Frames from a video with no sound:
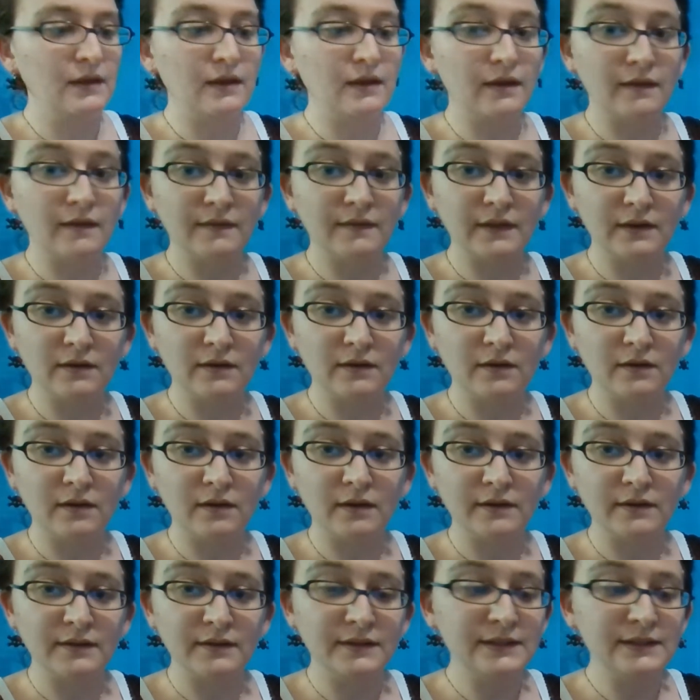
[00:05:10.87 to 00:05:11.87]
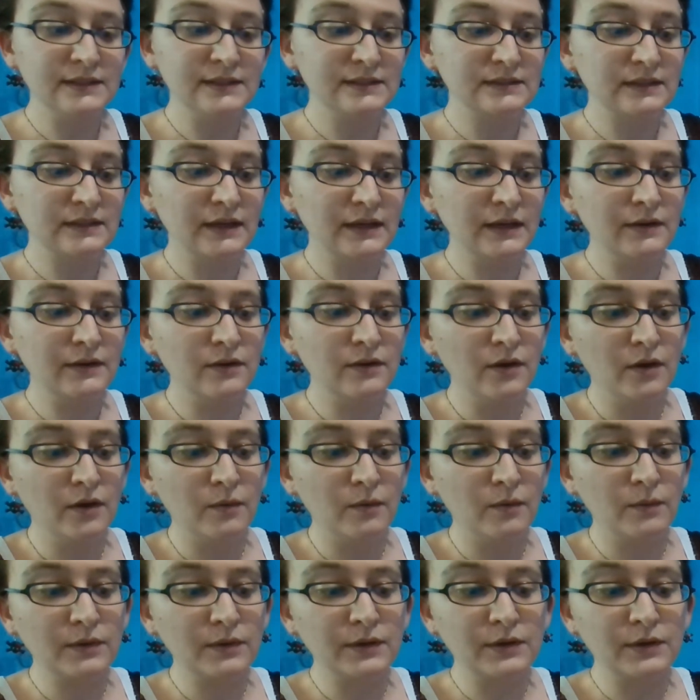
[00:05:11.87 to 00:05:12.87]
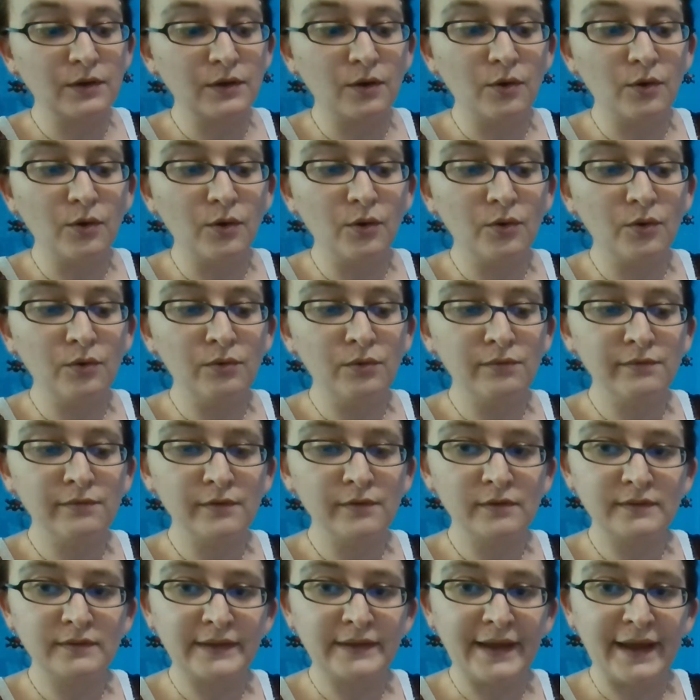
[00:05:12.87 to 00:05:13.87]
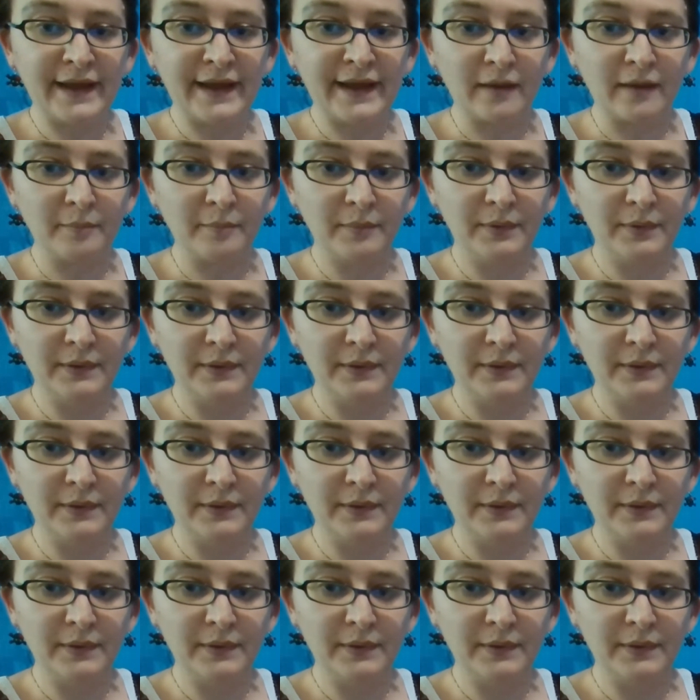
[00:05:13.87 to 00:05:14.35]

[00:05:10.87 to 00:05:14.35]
And then on this side, we're going to overlap